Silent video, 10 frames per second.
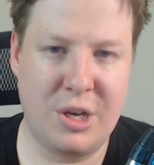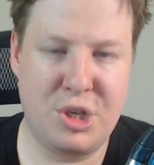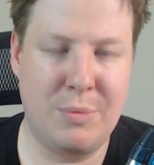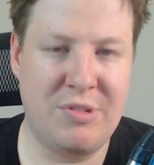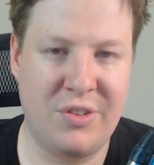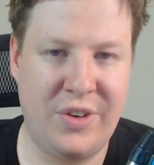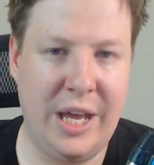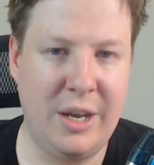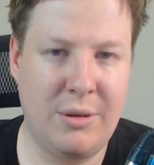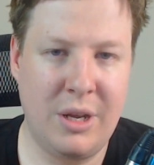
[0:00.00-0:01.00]
of ships
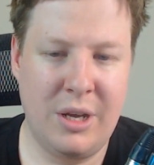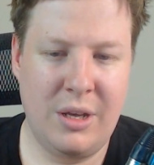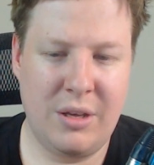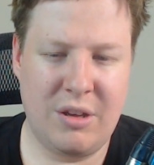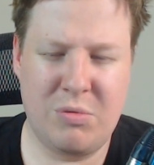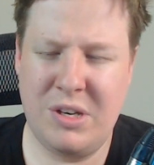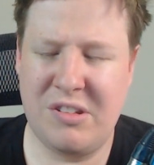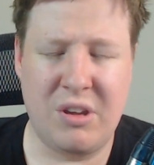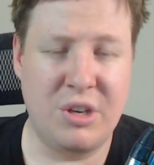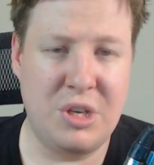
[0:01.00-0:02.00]
defeated, because we
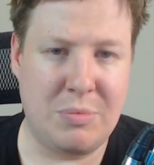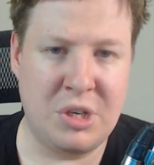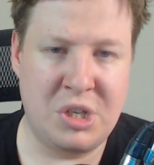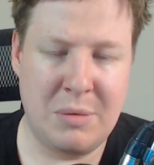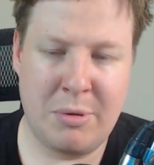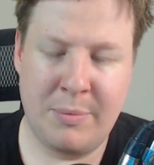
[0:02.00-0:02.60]
just go ship to ship.